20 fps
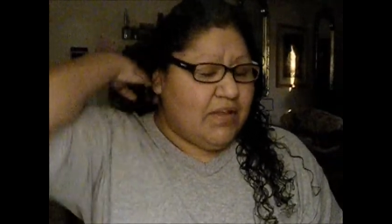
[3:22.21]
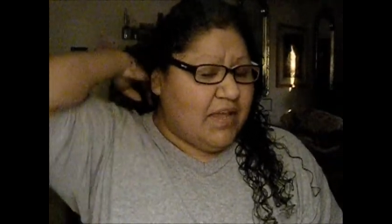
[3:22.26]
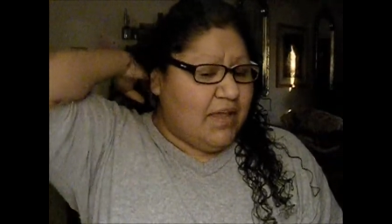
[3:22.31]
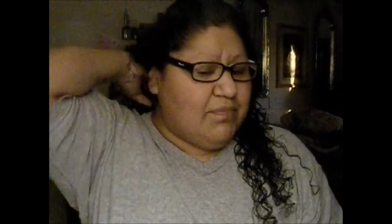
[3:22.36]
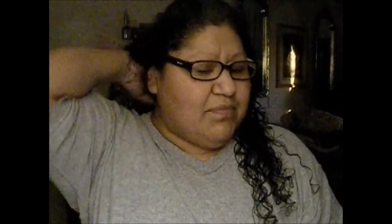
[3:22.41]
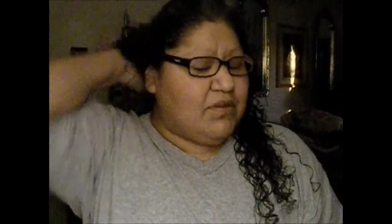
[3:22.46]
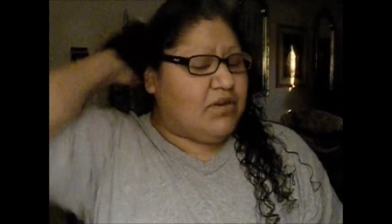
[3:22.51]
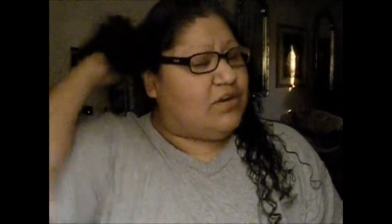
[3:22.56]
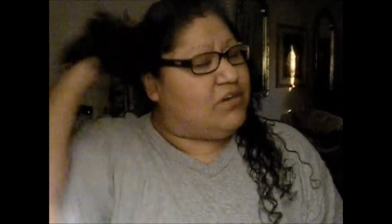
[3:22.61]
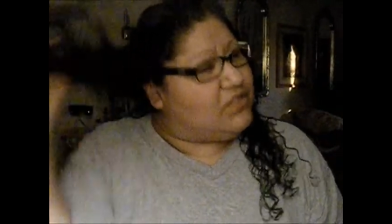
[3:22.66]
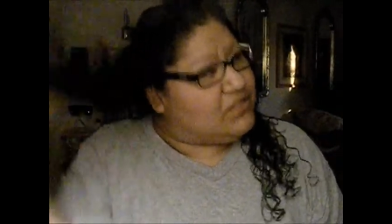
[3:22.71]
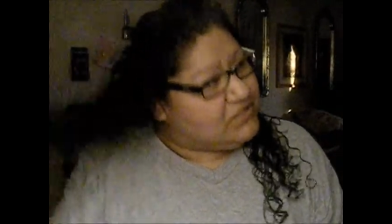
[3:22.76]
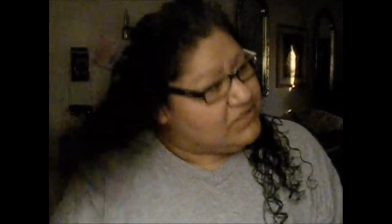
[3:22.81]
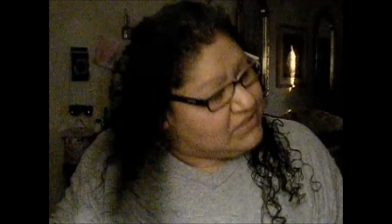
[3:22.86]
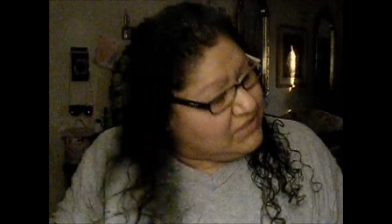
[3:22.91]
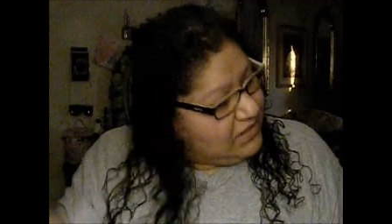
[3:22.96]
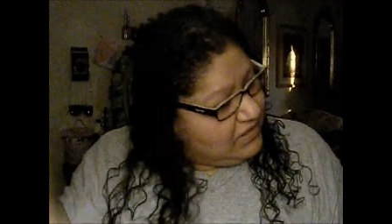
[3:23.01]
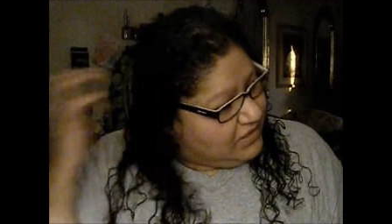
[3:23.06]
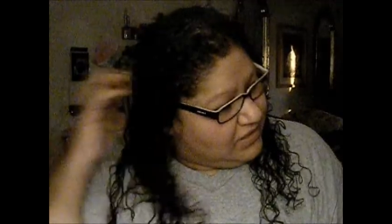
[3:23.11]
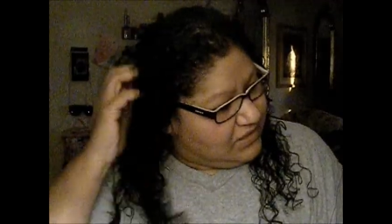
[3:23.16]
keep the curls
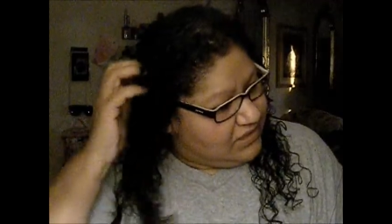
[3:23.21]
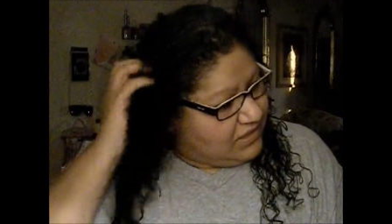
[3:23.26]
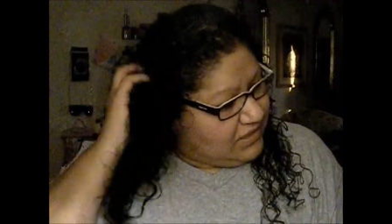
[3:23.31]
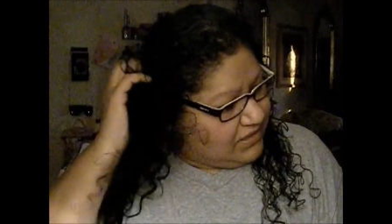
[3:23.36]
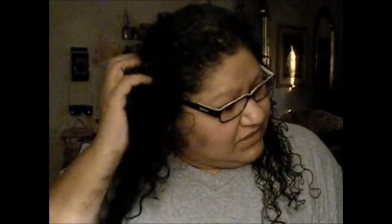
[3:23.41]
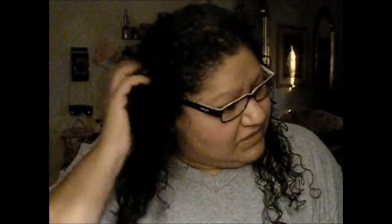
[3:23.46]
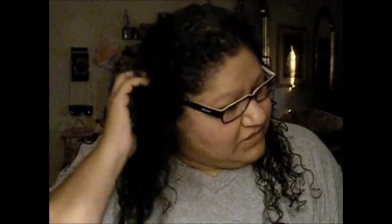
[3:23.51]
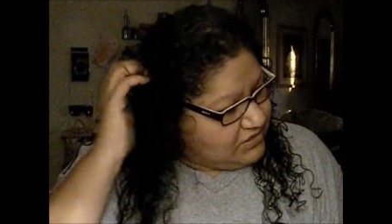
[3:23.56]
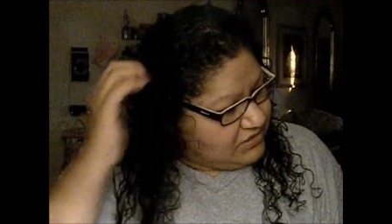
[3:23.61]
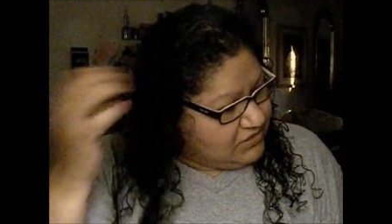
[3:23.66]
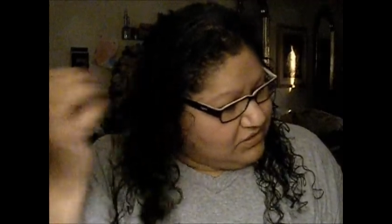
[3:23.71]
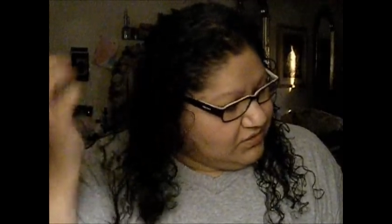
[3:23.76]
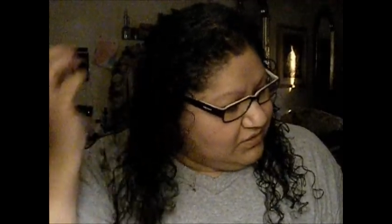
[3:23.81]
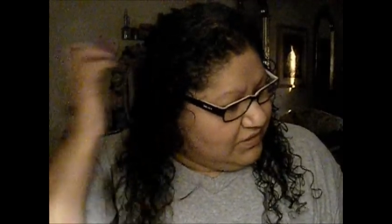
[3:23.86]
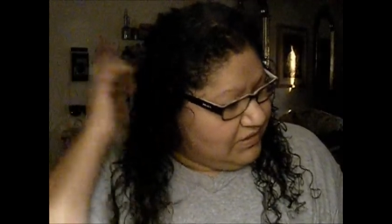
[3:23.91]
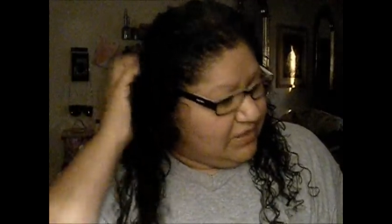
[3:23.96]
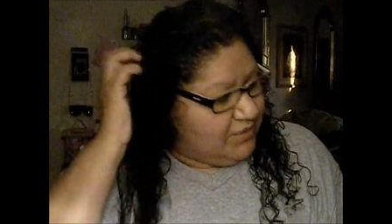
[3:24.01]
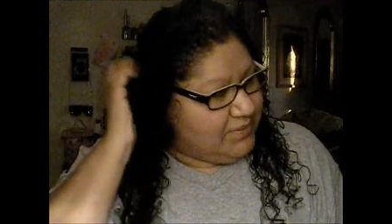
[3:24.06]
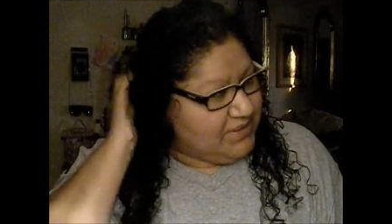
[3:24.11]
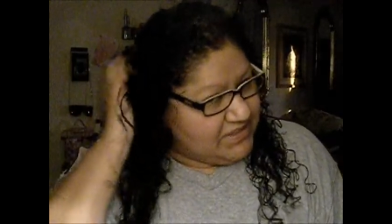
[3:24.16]
to do
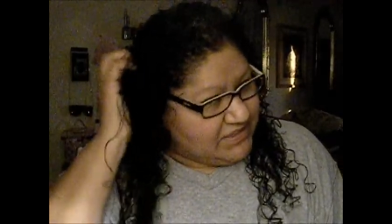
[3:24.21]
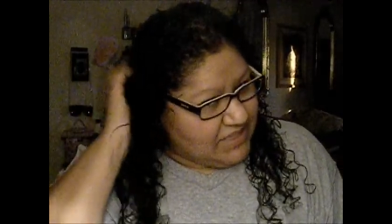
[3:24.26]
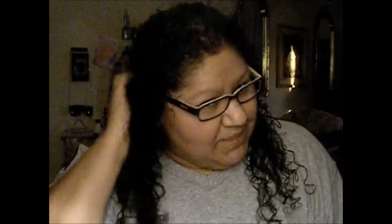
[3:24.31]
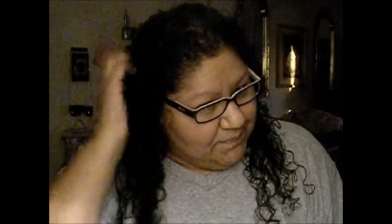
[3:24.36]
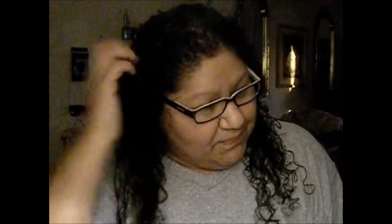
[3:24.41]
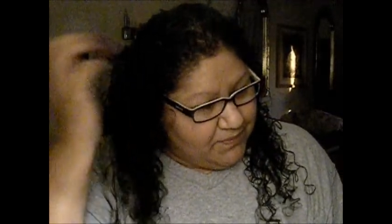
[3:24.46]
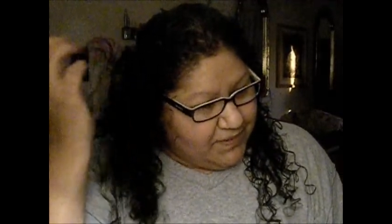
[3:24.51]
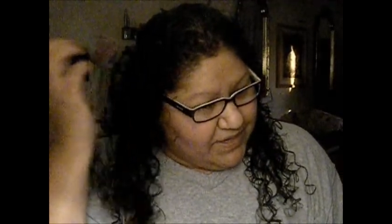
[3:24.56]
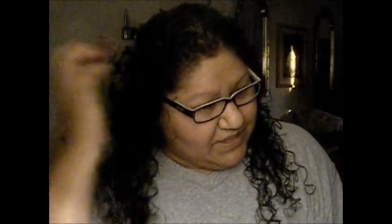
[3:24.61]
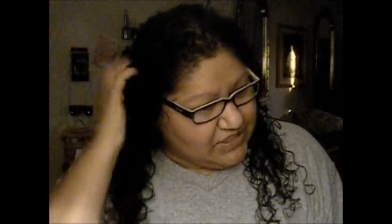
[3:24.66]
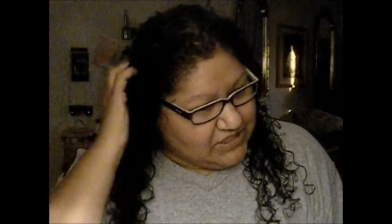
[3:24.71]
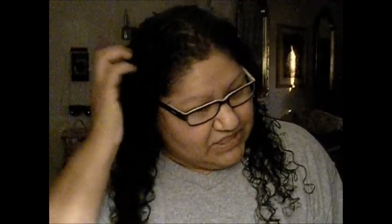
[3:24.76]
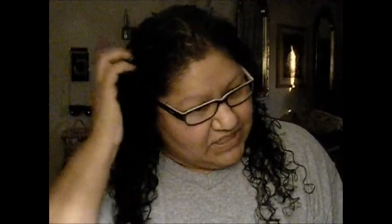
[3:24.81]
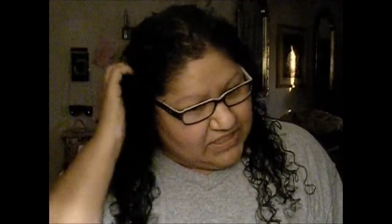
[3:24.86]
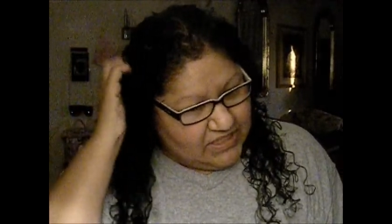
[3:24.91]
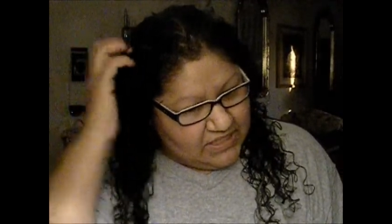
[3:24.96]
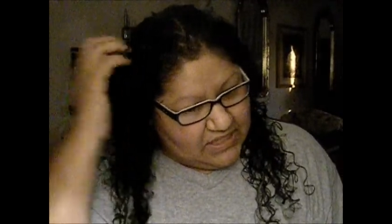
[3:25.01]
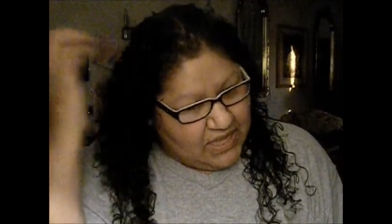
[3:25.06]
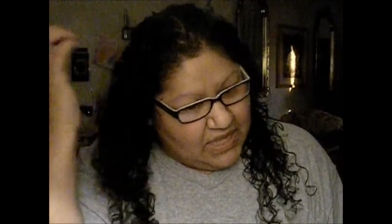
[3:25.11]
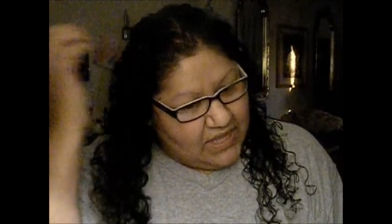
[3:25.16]
a little bit of
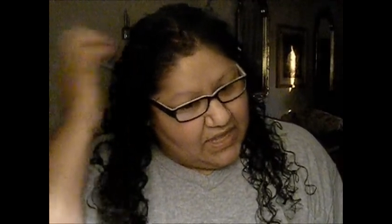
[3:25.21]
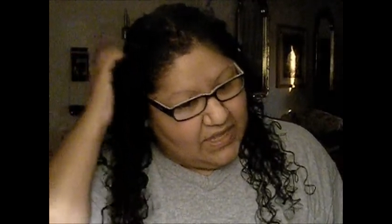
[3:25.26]
separation